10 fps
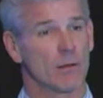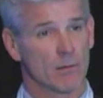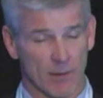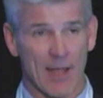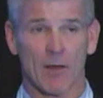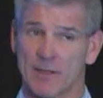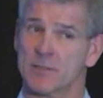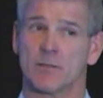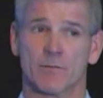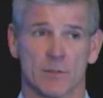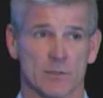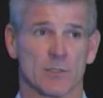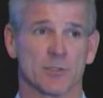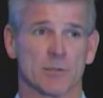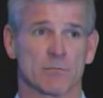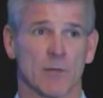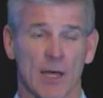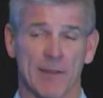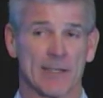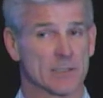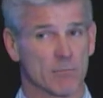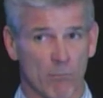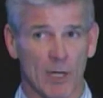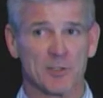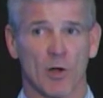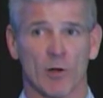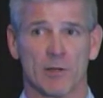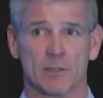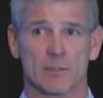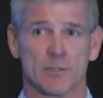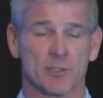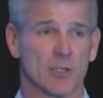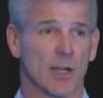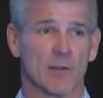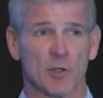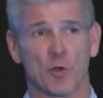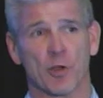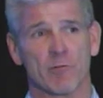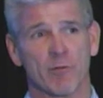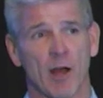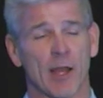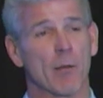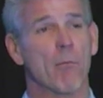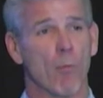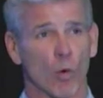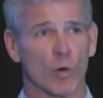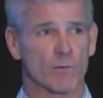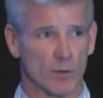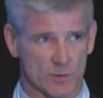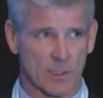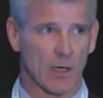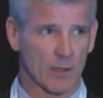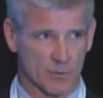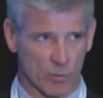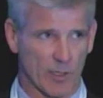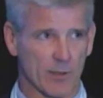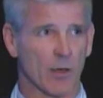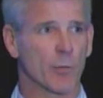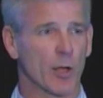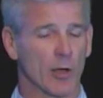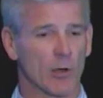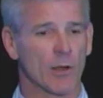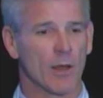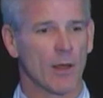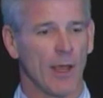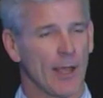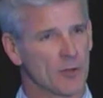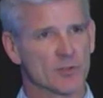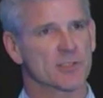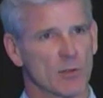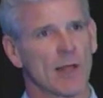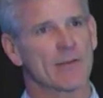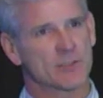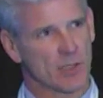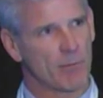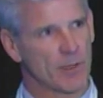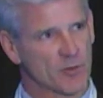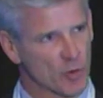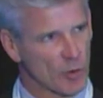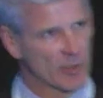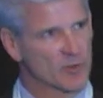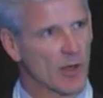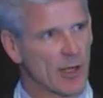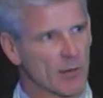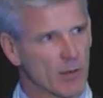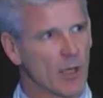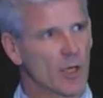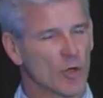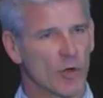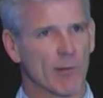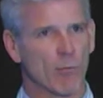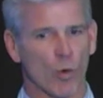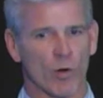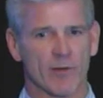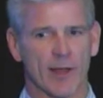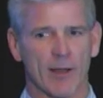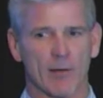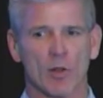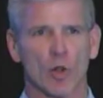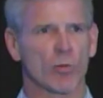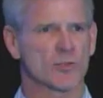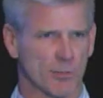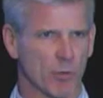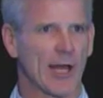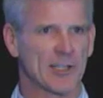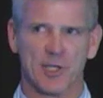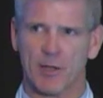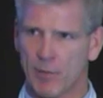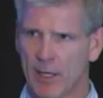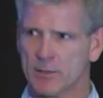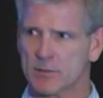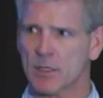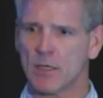Now that's a different decision. I think it's a much harder decision, and I think you're going to find more of those dollars will end up here, and you'll still have some that truly are trying to create more of a global supply chain base.